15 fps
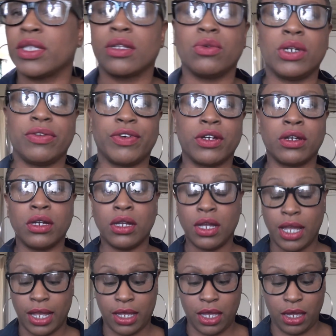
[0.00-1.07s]
whatever,
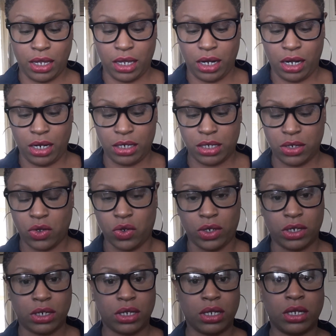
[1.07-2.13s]
I can't get it, so
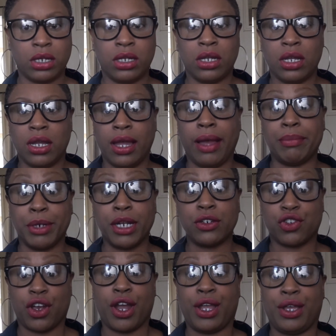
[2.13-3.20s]
I'm done
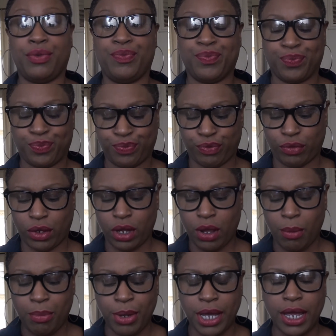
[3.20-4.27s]
trying.
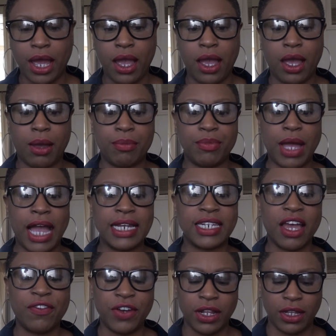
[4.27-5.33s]
But um, I
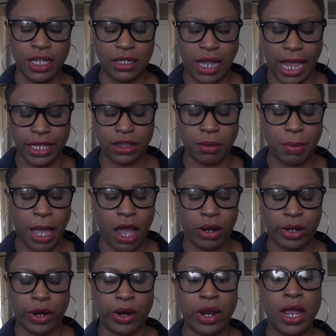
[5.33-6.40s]
definitely like the
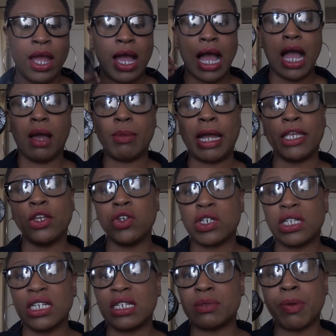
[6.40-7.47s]
powder. Um, I use
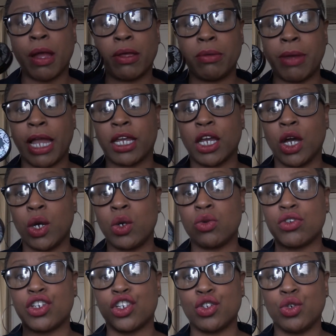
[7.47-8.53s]
this is probably my
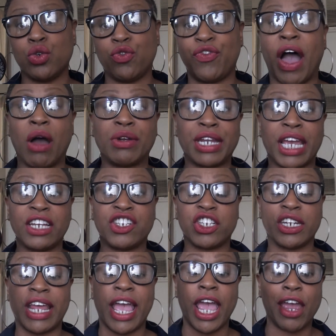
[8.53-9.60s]
go-to
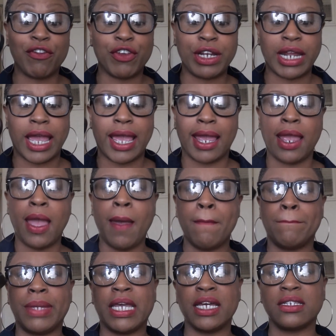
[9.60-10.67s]
foundation every day
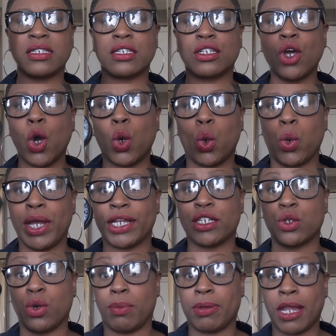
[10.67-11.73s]
because it's so quick
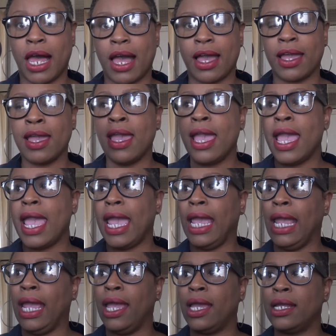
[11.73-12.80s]
to apply.
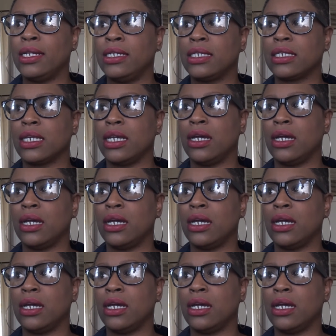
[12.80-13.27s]
And